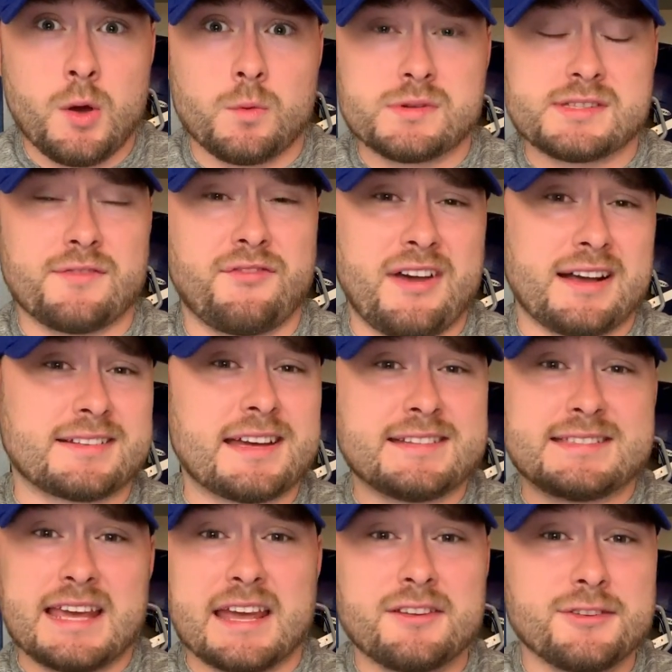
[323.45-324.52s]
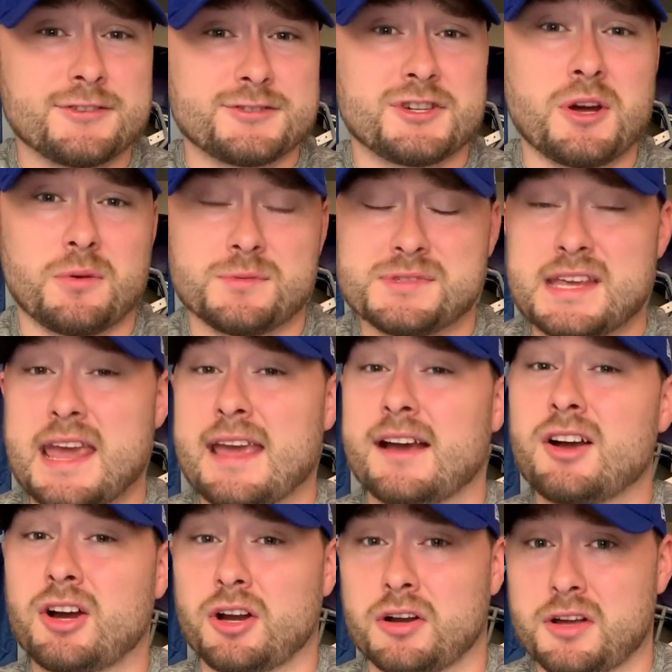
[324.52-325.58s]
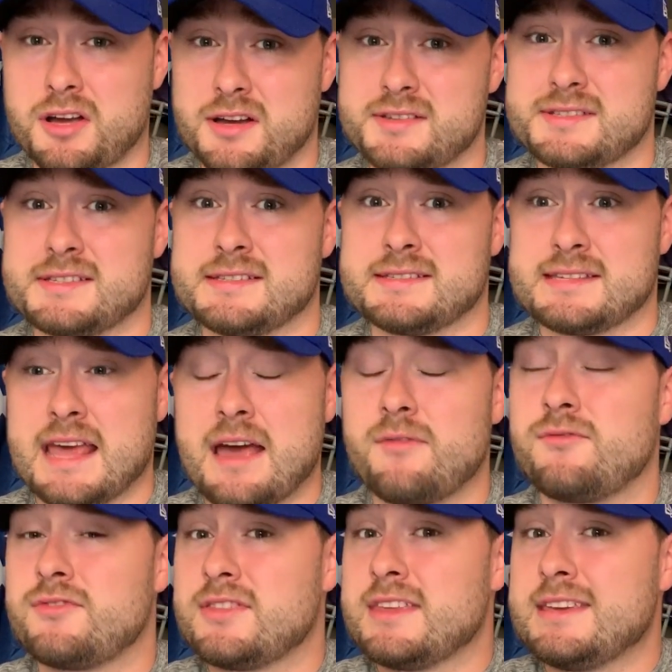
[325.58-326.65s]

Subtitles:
was the fact that Daniel Jones and Kirk Cousins have